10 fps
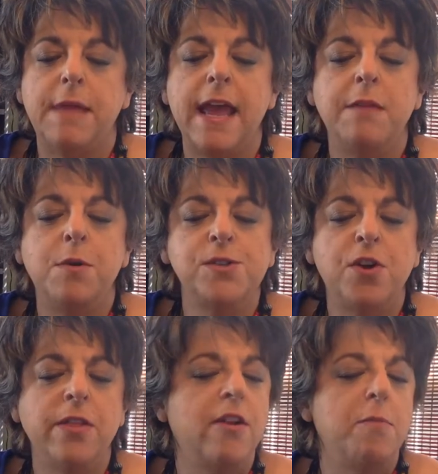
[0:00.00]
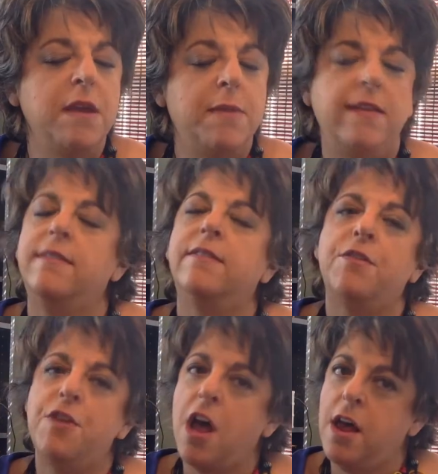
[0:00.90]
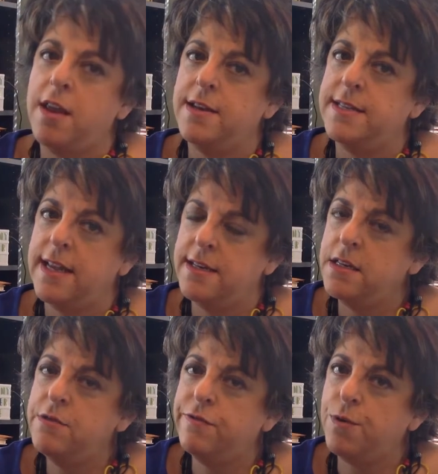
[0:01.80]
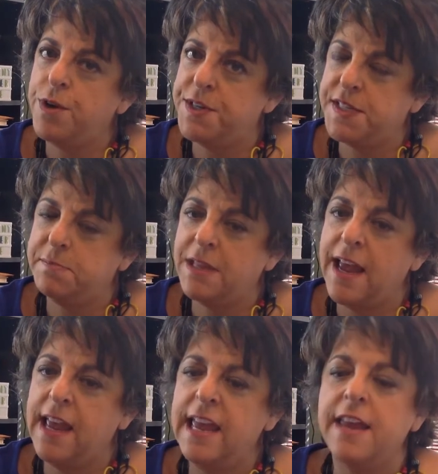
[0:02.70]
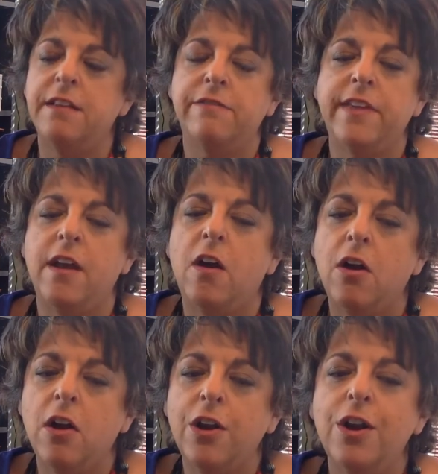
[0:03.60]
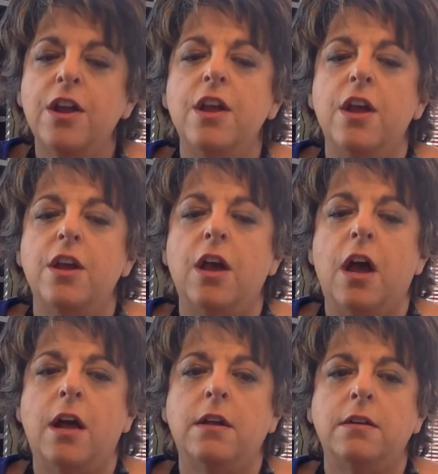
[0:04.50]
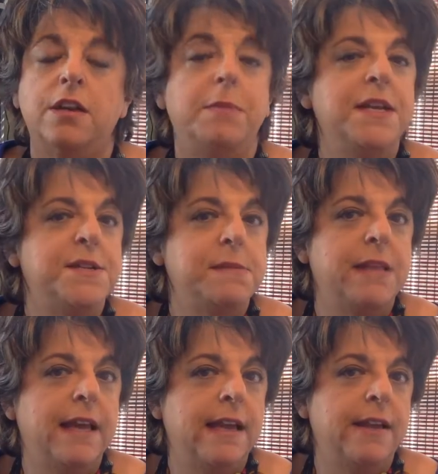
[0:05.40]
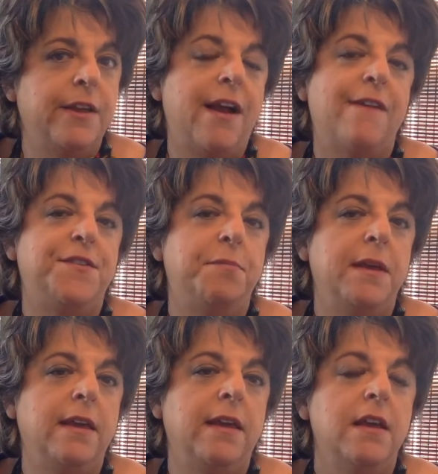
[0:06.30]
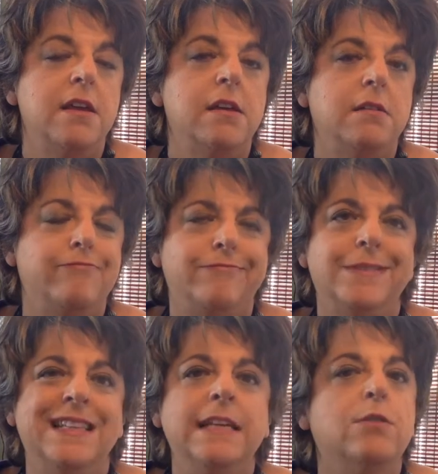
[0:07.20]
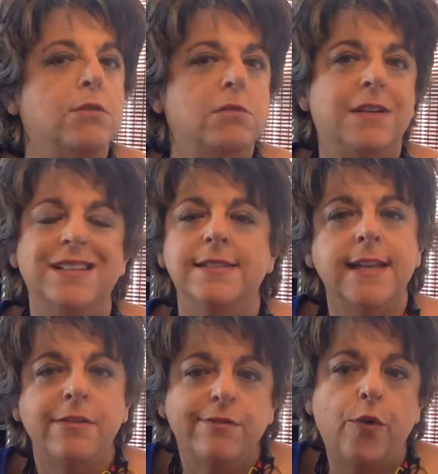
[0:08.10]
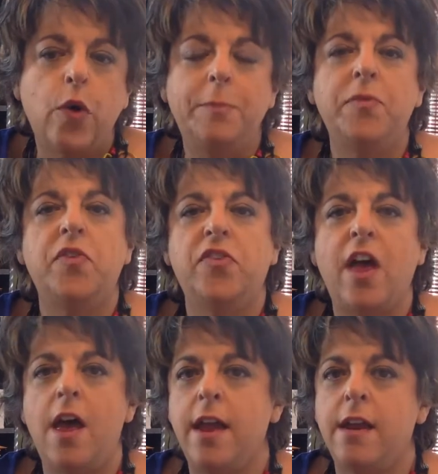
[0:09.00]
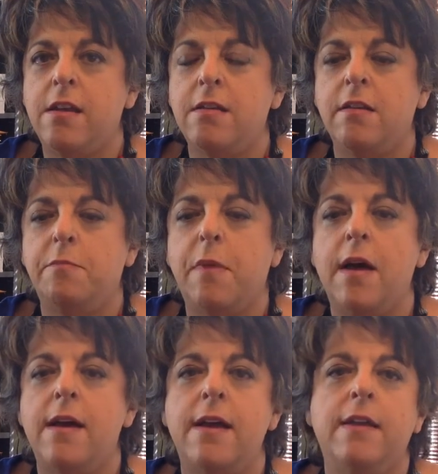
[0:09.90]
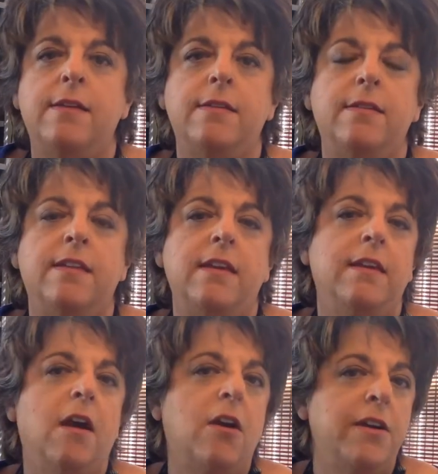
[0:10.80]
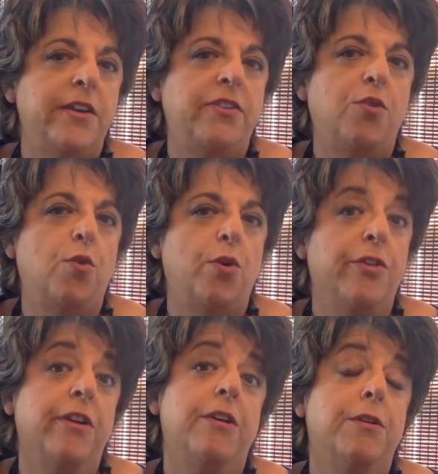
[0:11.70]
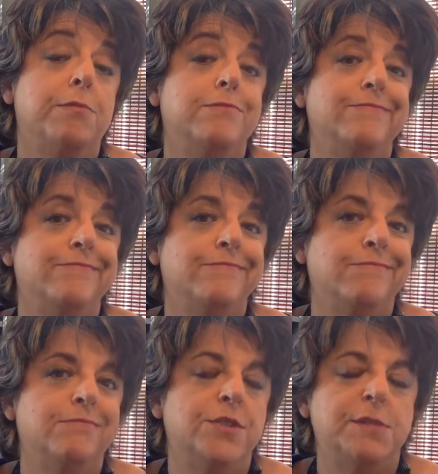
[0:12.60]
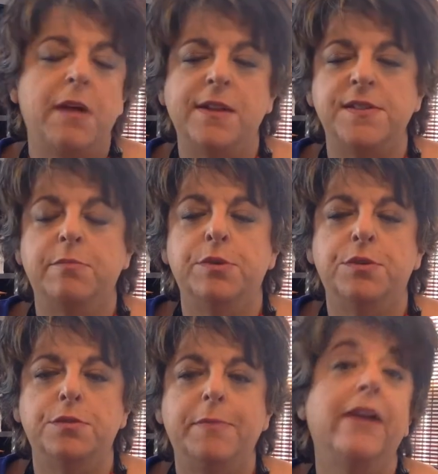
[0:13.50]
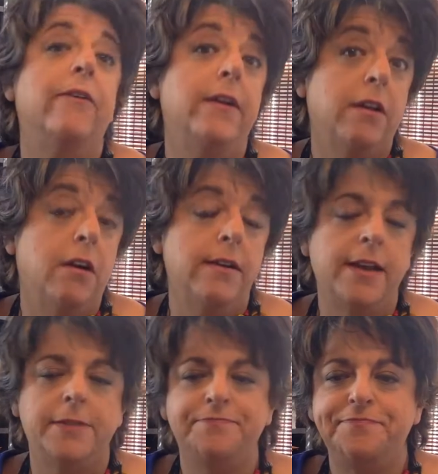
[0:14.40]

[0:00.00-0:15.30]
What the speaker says: And most art therapy pieces are not intended for display, and if they are going to be displayed, there have to be legal consent forms signed by the artist or their responsible parent or guardian.